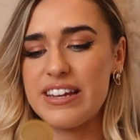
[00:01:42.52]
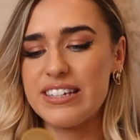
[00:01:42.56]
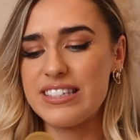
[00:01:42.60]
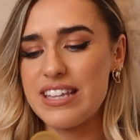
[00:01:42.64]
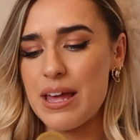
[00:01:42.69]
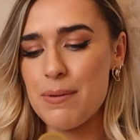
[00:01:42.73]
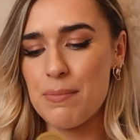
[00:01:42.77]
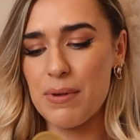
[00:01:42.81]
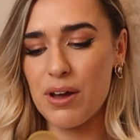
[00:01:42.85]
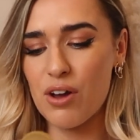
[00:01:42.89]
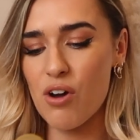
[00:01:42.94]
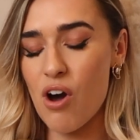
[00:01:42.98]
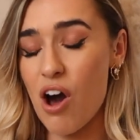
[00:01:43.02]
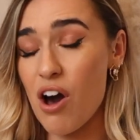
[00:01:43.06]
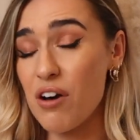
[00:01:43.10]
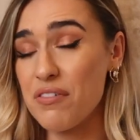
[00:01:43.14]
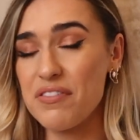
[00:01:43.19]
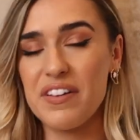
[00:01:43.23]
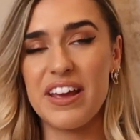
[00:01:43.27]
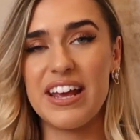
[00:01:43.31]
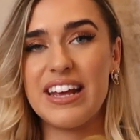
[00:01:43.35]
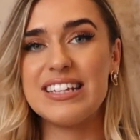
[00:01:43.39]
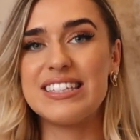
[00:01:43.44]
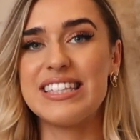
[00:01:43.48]
this in my
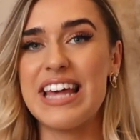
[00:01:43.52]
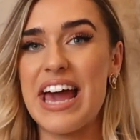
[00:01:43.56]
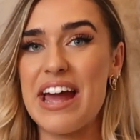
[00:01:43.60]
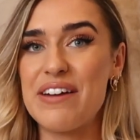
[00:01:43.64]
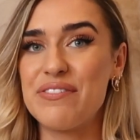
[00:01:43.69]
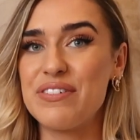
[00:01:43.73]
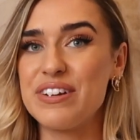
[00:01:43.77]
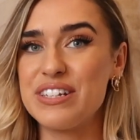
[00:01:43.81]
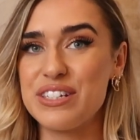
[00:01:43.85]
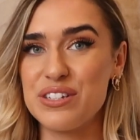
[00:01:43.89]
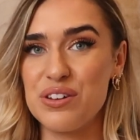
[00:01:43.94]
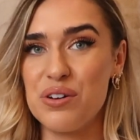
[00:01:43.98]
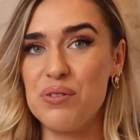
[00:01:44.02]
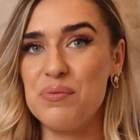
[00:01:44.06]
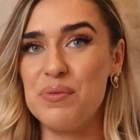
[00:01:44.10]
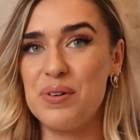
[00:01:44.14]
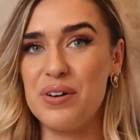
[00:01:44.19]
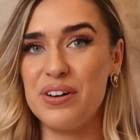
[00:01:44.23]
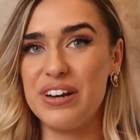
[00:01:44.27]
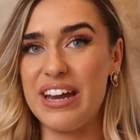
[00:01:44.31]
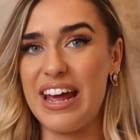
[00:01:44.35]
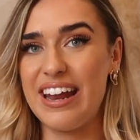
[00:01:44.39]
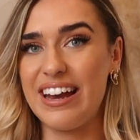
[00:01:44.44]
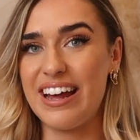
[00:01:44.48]
coffees every single
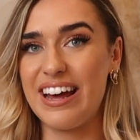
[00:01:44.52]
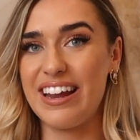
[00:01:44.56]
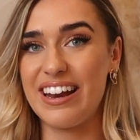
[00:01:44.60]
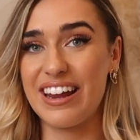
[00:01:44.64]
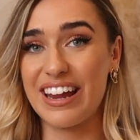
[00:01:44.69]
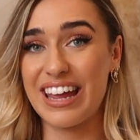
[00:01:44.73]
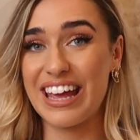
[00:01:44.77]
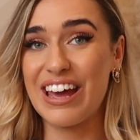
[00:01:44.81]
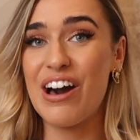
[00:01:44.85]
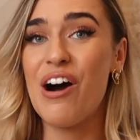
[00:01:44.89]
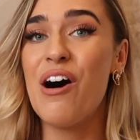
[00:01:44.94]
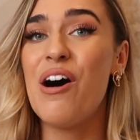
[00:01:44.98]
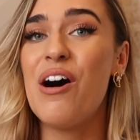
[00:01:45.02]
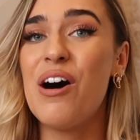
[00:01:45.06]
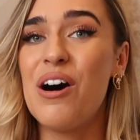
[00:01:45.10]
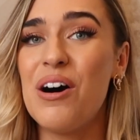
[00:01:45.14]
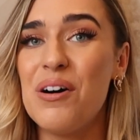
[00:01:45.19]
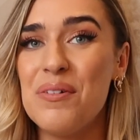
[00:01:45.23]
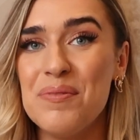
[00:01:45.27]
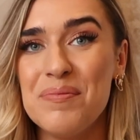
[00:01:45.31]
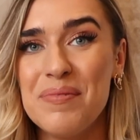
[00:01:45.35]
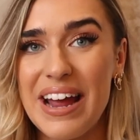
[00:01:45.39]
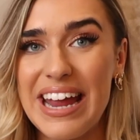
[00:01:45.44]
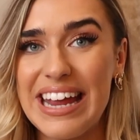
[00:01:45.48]
morning and I
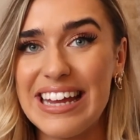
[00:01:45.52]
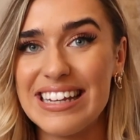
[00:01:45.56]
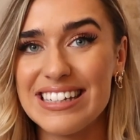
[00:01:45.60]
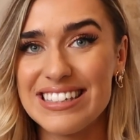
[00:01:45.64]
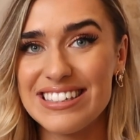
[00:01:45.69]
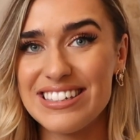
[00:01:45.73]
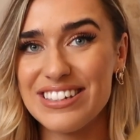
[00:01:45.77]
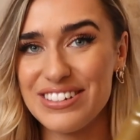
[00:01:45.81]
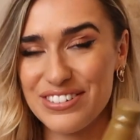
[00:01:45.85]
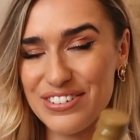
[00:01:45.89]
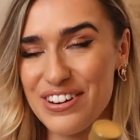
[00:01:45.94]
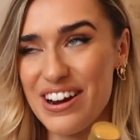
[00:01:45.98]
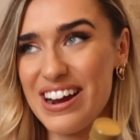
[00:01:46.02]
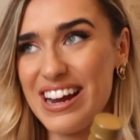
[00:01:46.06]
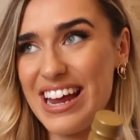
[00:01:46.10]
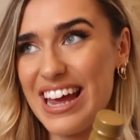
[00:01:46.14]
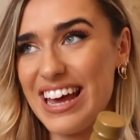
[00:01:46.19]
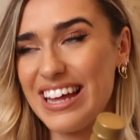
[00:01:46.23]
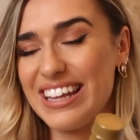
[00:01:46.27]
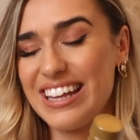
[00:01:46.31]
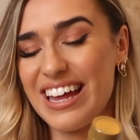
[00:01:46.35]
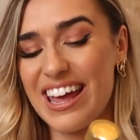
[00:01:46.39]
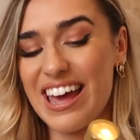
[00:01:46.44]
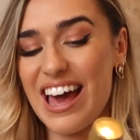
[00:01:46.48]
can't wait to try
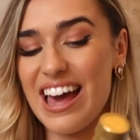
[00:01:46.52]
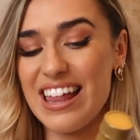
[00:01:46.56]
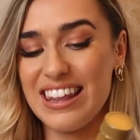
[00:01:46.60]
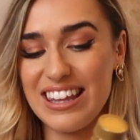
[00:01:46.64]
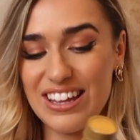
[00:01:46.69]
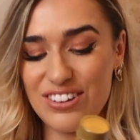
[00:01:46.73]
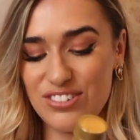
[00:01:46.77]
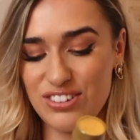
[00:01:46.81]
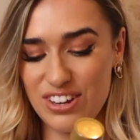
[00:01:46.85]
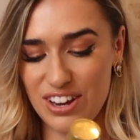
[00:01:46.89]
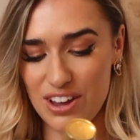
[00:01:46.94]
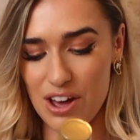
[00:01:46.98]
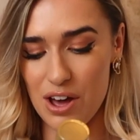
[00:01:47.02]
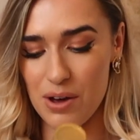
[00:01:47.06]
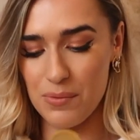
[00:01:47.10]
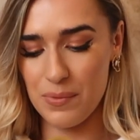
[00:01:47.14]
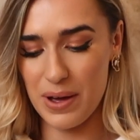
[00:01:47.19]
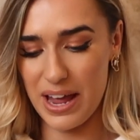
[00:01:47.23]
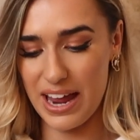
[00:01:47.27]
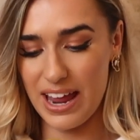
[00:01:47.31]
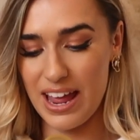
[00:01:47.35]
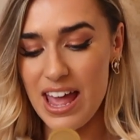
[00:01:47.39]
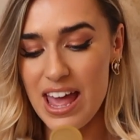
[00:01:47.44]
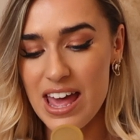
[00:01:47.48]
it. Like I literally can't
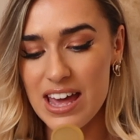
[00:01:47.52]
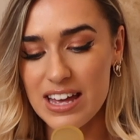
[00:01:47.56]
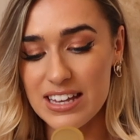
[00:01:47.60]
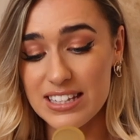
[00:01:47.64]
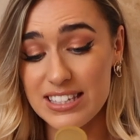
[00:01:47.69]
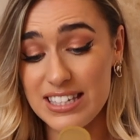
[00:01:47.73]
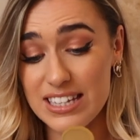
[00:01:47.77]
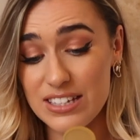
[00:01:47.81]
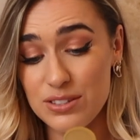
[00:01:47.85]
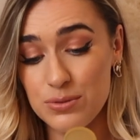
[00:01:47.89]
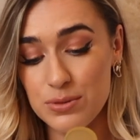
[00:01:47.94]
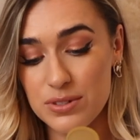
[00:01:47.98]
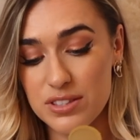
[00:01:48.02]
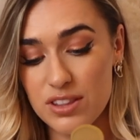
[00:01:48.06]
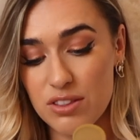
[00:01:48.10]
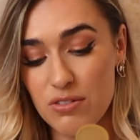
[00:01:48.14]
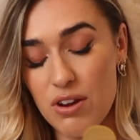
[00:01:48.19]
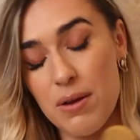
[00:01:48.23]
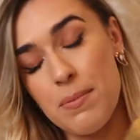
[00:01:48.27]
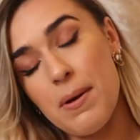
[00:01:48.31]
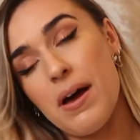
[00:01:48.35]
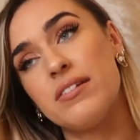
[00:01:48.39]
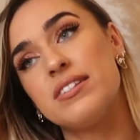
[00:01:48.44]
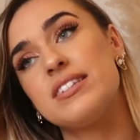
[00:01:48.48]
wait. So this was
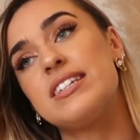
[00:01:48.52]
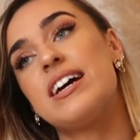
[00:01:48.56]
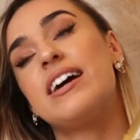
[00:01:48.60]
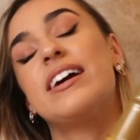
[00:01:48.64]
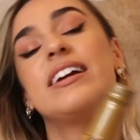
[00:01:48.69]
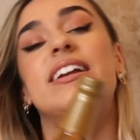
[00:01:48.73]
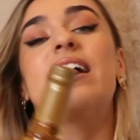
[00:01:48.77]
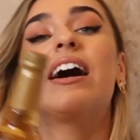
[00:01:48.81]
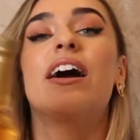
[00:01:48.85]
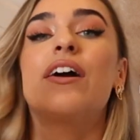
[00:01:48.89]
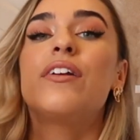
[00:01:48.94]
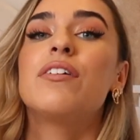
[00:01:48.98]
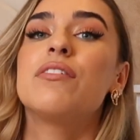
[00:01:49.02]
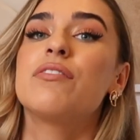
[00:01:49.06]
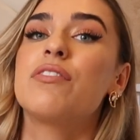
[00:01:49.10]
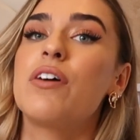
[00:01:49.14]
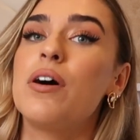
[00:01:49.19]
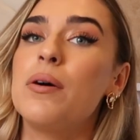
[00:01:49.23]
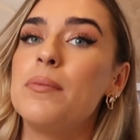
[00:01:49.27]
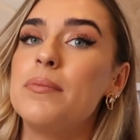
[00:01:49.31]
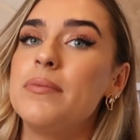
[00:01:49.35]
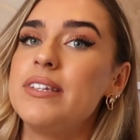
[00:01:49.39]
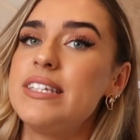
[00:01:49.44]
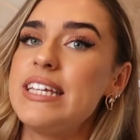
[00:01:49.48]
£3.99
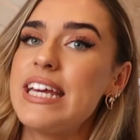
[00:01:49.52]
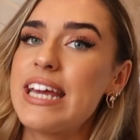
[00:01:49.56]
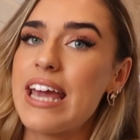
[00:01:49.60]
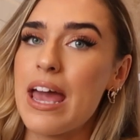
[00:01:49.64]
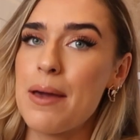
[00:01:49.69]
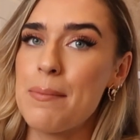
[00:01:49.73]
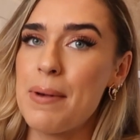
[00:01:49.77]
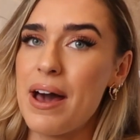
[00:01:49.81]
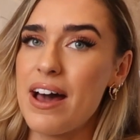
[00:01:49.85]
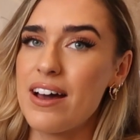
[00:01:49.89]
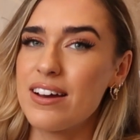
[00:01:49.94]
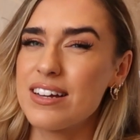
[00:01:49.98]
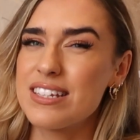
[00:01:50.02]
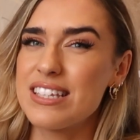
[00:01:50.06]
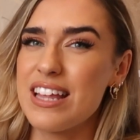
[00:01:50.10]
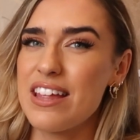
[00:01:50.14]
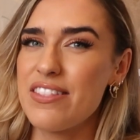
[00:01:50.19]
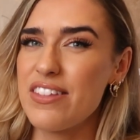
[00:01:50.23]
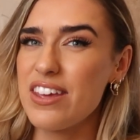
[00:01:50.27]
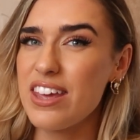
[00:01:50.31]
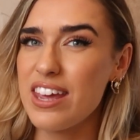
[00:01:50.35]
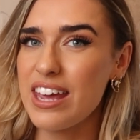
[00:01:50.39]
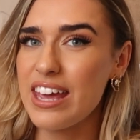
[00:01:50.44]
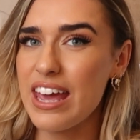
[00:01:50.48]
from TK Maxx. I
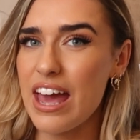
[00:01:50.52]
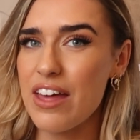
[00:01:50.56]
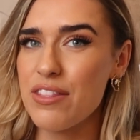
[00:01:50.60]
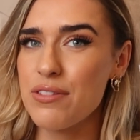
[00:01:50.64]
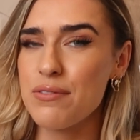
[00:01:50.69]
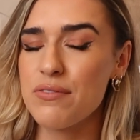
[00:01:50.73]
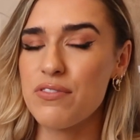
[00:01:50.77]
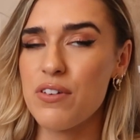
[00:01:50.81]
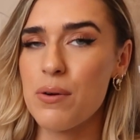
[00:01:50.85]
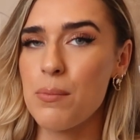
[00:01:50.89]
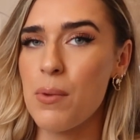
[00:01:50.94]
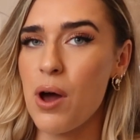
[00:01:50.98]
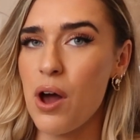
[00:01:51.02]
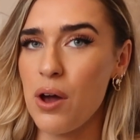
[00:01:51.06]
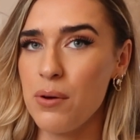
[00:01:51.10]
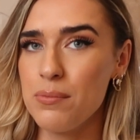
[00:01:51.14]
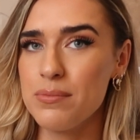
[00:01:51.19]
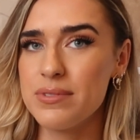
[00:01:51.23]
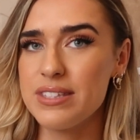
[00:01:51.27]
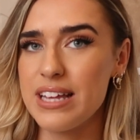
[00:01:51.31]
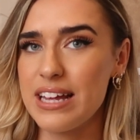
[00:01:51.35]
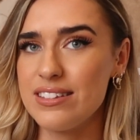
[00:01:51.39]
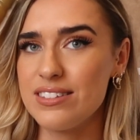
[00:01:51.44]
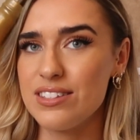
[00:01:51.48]
think you can get them from
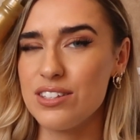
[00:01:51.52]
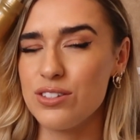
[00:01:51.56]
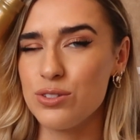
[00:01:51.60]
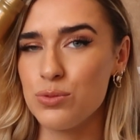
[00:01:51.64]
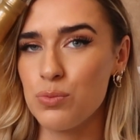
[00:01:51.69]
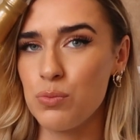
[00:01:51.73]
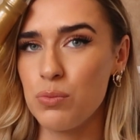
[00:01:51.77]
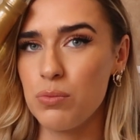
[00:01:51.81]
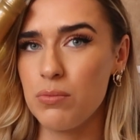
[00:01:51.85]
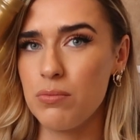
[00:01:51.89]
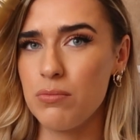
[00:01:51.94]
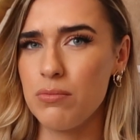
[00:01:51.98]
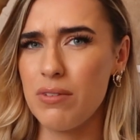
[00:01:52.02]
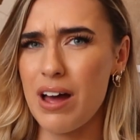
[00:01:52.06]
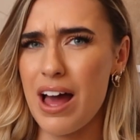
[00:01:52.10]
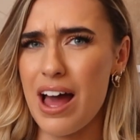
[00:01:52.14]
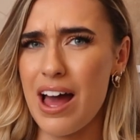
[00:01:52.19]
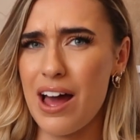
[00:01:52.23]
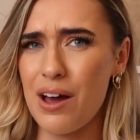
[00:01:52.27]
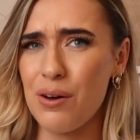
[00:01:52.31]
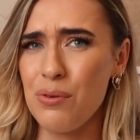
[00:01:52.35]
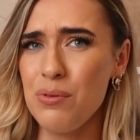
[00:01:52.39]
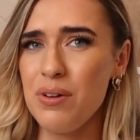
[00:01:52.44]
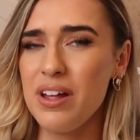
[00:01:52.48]
Home Sense as
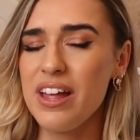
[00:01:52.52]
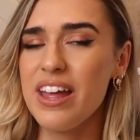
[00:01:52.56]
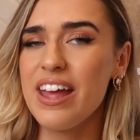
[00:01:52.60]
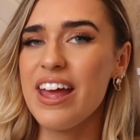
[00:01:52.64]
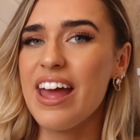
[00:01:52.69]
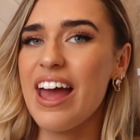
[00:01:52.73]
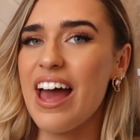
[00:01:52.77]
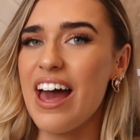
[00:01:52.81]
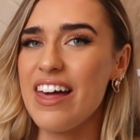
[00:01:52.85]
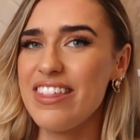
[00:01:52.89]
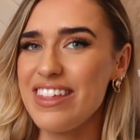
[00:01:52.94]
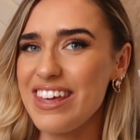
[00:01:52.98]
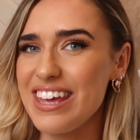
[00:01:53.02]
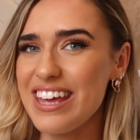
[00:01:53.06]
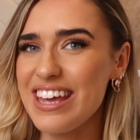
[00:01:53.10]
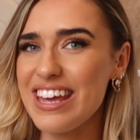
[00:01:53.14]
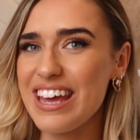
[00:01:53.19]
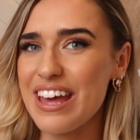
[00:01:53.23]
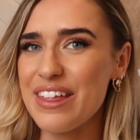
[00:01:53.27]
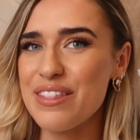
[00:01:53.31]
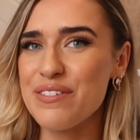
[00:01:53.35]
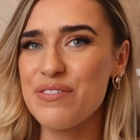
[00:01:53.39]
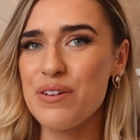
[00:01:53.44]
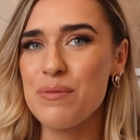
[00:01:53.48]
Ow. I think you can
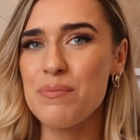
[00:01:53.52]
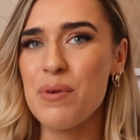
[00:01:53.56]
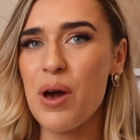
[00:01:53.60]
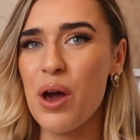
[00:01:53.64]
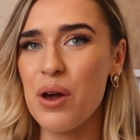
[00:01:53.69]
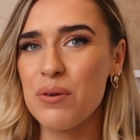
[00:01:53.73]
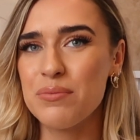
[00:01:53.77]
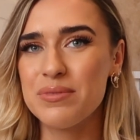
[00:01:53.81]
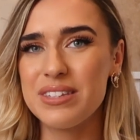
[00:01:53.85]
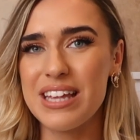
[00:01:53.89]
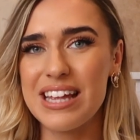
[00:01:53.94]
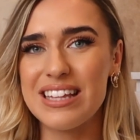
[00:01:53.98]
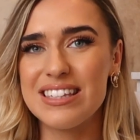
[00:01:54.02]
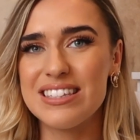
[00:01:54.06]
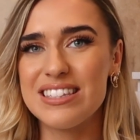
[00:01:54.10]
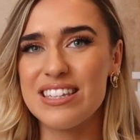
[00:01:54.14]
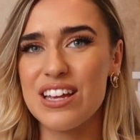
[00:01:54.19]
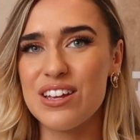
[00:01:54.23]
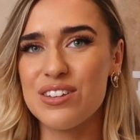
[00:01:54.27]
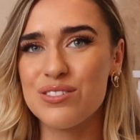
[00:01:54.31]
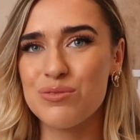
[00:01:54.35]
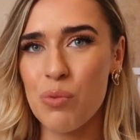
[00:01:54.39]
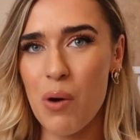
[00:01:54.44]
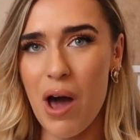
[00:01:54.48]
get them from Home Sense
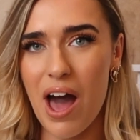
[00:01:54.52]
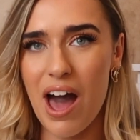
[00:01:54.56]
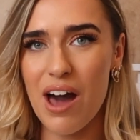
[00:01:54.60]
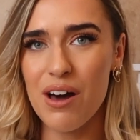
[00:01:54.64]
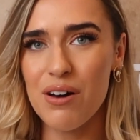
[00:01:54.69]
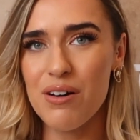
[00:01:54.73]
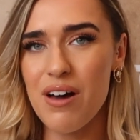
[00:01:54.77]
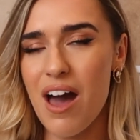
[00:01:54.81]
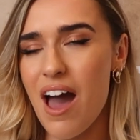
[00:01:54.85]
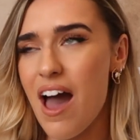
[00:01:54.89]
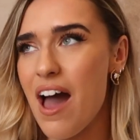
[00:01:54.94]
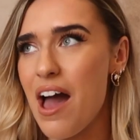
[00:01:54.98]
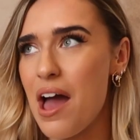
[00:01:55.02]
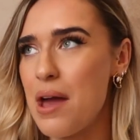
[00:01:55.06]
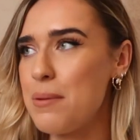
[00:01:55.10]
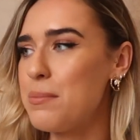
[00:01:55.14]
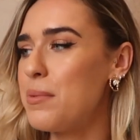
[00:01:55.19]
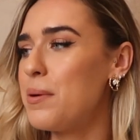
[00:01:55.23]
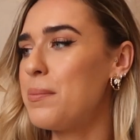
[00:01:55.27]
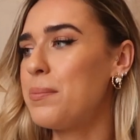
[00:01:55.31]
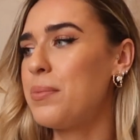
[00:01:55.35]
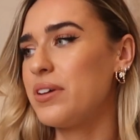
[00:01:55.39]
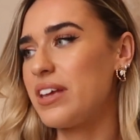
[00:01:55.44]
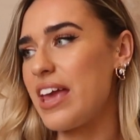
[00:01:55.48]
as well.
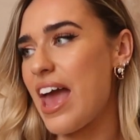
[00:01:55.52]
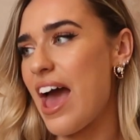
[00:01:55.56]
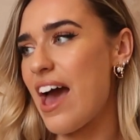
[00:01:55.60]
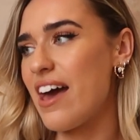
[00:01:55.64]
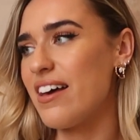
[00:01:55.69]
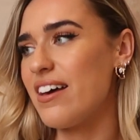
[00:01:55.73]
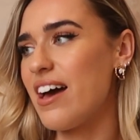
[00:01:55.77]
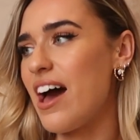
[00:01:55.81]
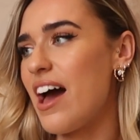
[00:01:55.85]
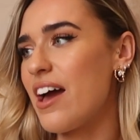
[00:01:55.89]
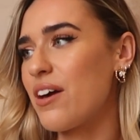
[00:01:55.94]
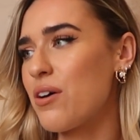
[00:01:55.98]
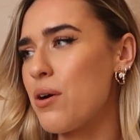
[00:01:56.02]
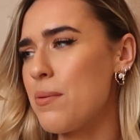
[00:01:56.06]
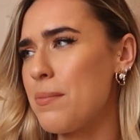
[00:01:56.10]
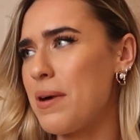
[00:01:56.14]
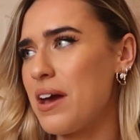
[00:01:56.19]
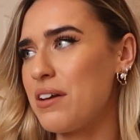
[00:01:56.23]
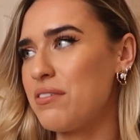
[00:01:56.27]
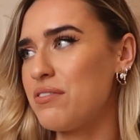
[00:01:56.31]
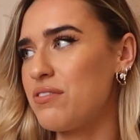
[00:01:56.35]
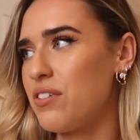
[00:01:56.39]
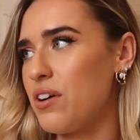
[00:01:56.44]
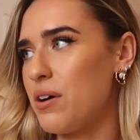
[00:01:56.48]
Um, but yeah, I got
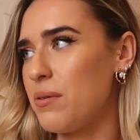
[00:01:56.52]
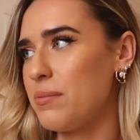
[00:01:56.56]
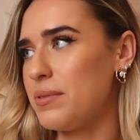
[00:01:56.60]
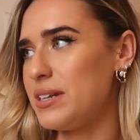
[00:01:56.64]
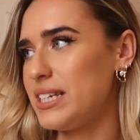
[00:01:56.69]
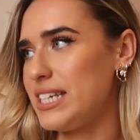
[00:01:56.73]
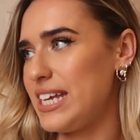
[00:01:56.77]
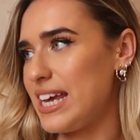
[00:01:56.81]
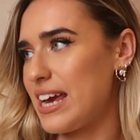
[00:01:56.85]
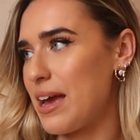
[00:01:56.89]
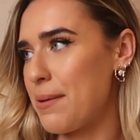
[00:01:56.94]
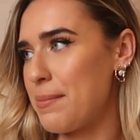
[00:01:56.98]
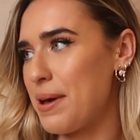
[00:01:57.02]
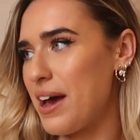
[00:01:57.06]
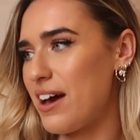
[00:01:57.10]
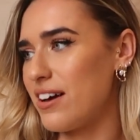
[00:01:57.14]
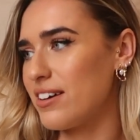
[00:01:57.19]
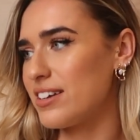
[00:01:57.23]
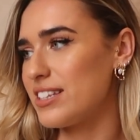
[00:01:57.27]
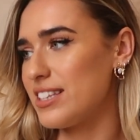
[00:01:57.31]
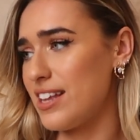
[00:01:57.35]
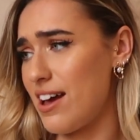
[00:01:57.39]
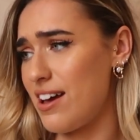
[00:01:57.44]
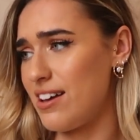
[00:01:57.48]
mine from TK
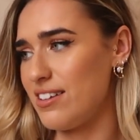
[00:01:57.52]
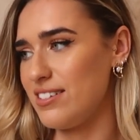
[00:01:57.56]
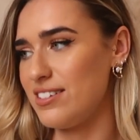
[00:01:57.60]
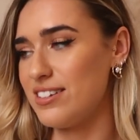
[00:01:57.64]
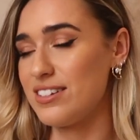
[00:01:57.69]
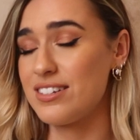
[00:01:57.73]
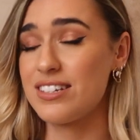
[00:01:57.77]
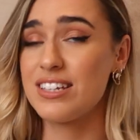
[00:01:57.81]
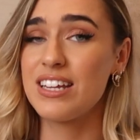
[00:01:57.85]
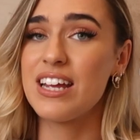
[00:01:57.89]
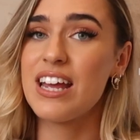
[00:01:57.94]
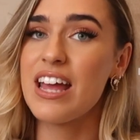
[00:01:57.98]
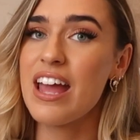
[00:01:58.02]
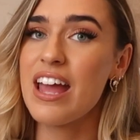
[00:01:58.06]
Maxx and